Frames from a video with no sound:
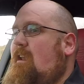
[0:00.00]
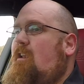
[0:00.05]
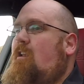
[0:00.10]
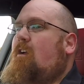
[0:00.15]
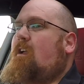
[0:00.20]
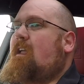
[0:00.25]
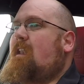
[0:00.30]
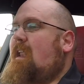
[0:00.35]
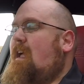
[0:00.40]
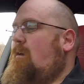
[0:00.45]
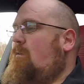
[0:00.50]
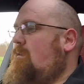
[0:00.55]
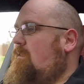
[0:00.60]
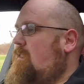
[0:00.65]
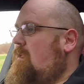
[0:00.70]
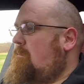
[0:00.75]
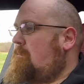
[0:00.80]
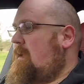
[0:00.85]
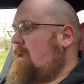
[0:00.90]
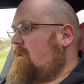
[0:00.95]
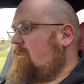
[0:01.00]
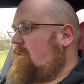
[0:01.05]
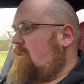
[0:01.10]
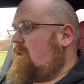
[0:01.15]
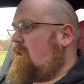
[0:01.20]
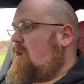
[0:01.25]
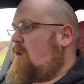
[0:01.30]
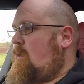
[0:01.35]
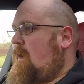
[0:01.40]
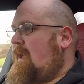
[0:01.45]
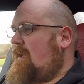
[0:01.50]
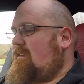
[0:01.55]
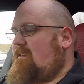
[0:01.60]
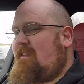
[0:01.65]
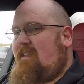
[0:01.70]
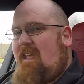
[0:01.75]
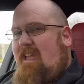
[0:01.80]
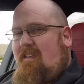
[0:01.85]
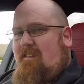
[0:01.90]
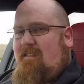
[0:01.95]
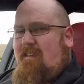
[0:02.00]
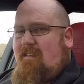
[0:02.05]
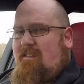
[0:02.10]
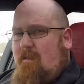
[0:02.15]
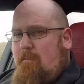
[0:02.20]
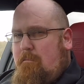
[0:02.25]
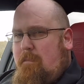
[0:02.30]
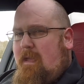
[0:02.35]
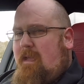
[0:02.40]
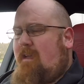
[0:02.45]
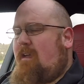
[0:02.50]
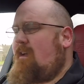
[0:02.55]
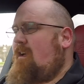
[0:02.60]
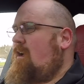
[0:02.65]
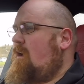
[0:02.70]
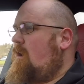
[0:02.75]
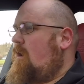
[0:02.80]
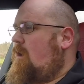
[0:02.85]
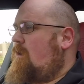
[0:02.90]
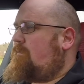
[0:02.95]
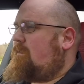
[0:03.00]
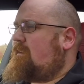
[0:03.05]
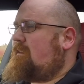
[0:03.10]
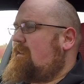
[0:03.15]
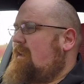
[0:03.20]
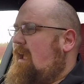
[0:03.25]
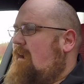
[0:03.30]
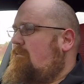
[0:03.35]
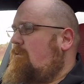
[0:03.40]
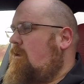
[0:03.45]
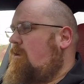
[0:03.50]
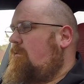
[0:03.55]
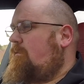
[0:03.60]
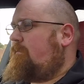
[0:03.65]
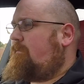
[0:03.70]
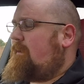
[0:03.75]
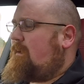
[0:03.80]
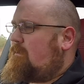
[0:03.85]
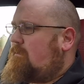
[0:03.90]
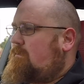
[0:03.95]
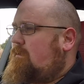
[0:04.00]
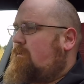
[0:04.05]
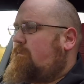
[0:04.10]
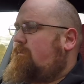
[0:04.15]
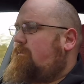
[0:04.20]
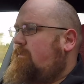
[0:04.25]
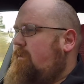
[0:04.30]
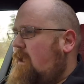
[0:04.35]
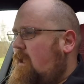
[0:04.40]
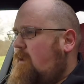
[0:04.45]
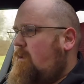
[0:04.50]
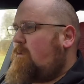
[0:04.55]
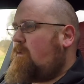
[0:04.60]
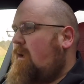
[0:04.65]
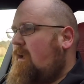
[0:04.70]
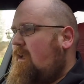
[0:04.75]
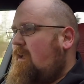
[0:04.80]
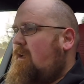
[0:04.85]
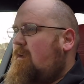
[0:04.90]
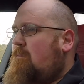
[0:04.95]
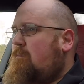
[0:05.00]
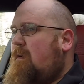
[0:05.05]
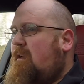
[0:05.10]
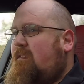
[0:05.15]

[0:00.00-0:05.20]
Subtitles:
looking out the back of the UX, yes, it's a bit of a narrow field of view, but